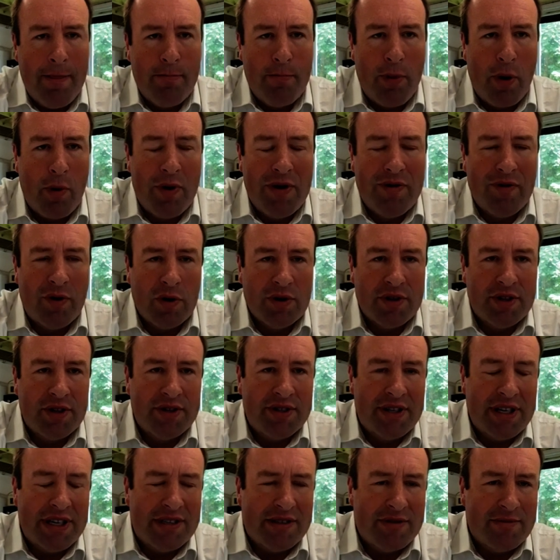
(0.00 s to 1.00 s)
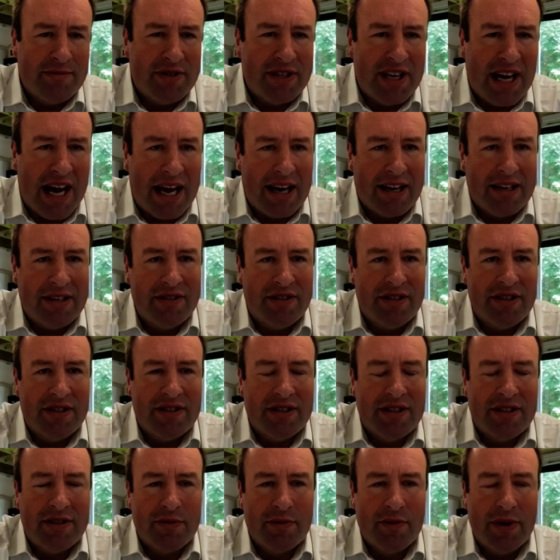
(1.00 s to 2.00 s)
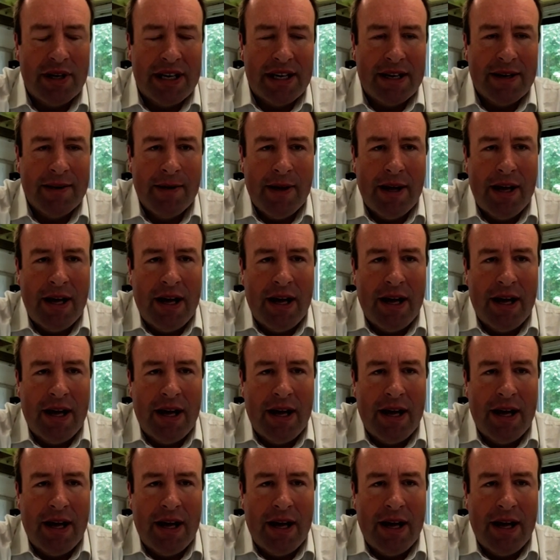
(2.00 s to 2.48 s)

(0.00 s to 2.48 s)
But we've also seen some challenges this week.